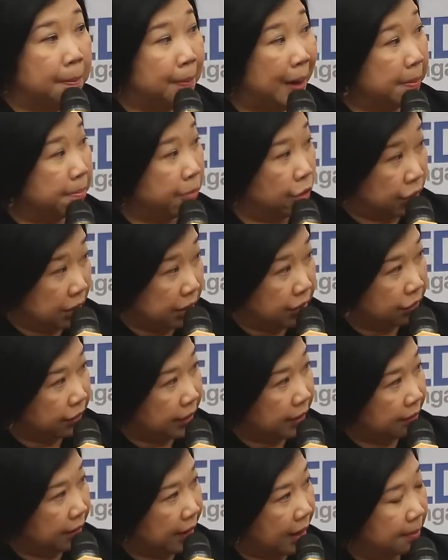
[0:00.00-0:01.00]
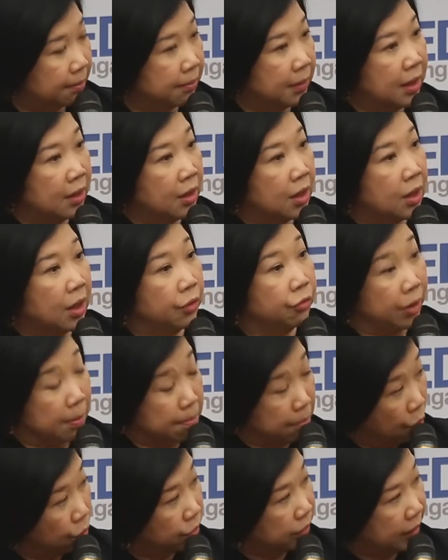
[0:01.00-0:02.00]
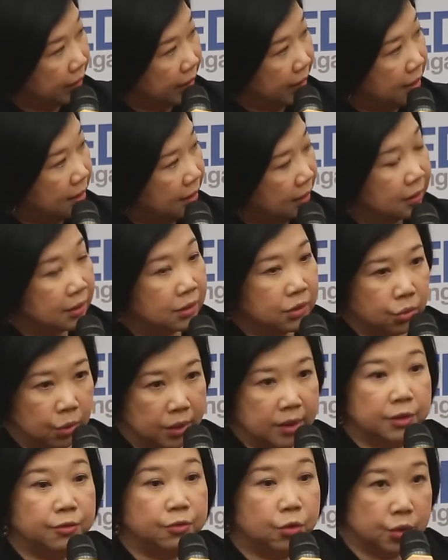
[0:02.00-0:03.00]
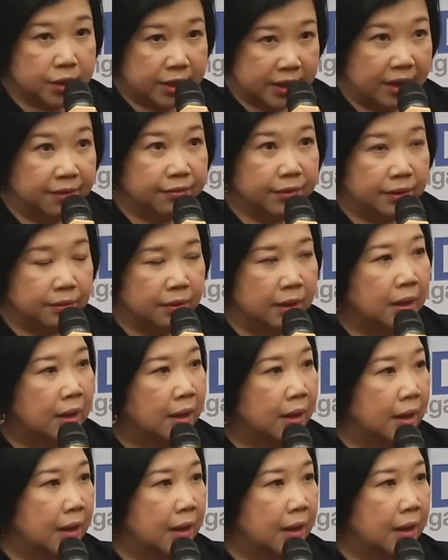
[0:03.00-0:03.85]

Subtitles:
by monitoring them remotely 24/7.